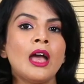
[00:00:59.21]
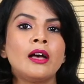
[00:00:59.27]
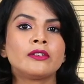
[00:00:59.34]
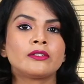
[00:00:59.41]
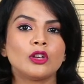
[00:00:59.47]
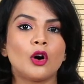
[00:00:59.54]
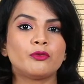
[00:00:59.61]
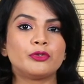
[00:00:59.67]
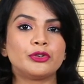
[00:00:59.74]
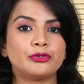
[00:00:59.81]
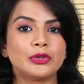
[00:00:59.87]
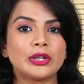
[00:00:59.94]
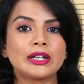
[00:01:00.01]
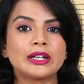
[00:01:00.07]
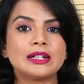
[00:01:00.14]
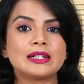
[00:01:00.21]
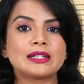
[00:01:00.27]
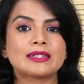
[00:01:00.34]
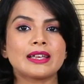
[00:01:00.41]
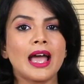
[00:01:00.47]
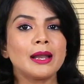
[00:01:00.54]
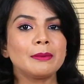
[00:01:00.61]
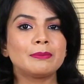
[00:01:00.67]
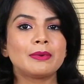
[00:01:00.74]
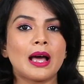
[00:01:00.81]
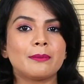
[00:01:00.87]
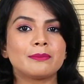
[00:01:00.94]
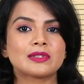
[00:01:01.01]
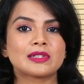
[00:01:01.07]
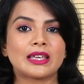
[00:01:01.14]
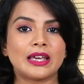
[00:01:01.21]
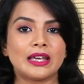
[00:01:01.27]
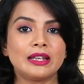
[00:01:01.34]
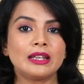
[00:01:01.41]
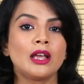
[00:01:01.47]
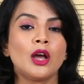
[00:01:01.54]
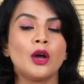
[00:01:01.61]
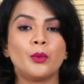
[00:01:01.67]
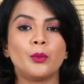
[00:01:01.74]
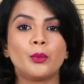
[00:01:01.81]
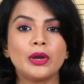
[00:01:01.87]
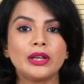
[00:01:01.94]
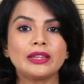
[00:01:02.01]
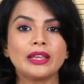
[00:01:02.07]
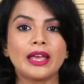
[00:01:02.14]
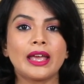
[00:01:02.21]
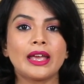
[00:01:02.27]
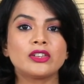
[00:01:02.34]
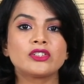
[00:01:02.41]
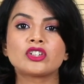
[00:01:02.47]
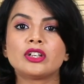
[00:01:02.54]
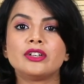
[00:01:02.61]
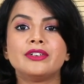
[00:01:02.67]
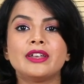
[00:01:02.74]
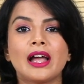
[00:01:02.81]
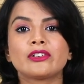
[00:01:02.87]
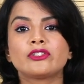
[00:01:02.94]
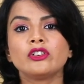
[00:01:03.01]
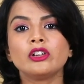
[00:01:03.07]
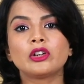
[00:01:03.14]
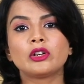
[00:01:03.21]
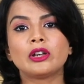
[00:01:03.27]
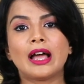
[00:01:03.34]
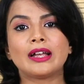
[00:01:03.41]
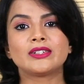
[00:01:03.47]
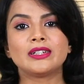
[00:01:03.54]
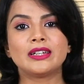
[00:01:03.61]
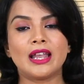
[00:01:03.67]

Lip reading: Soften wrinkles and plump skin. With age, natural collagen